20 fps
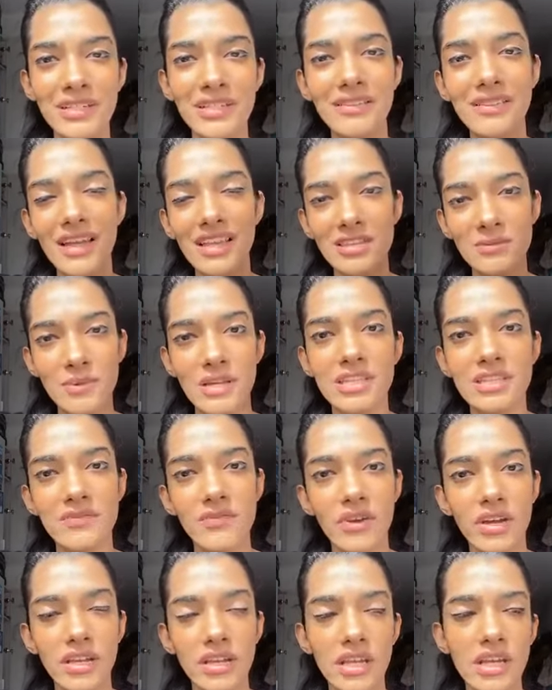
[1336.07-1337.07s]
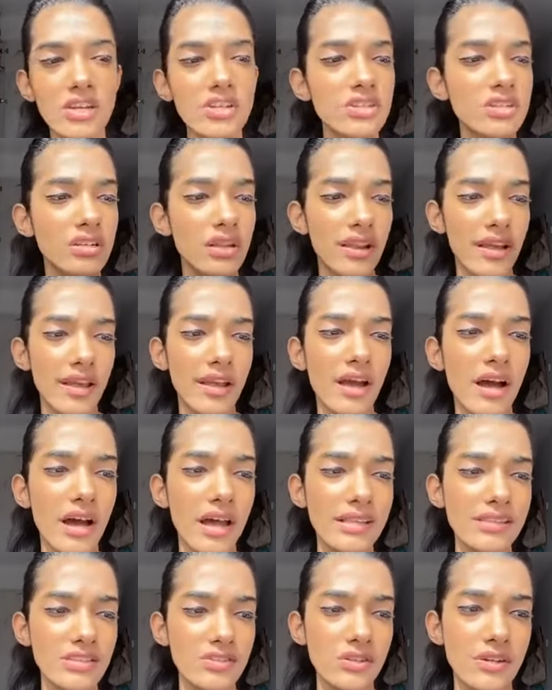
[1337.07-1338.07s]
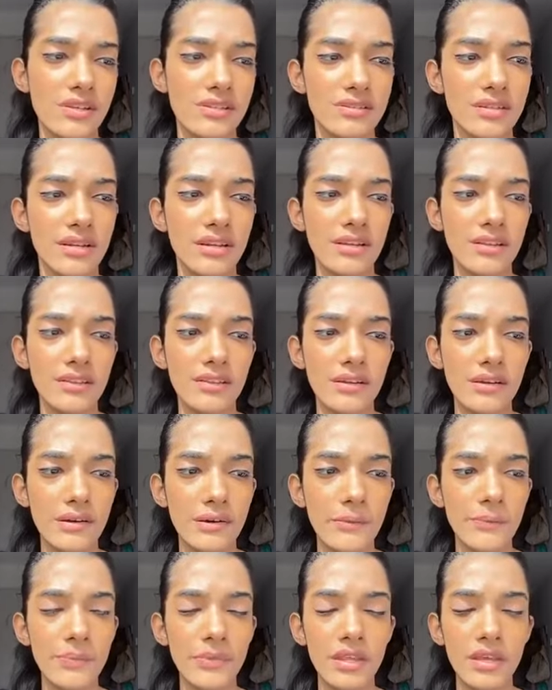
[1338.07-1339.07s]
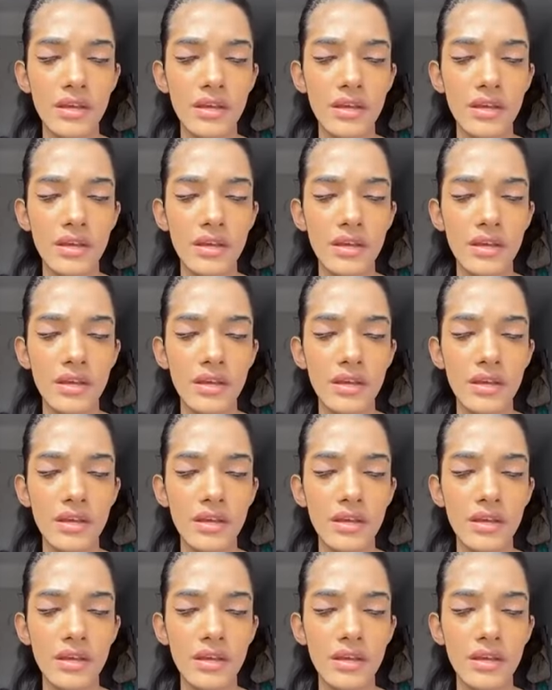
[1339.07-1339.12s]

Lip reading: in that specific niche, like I suggested in the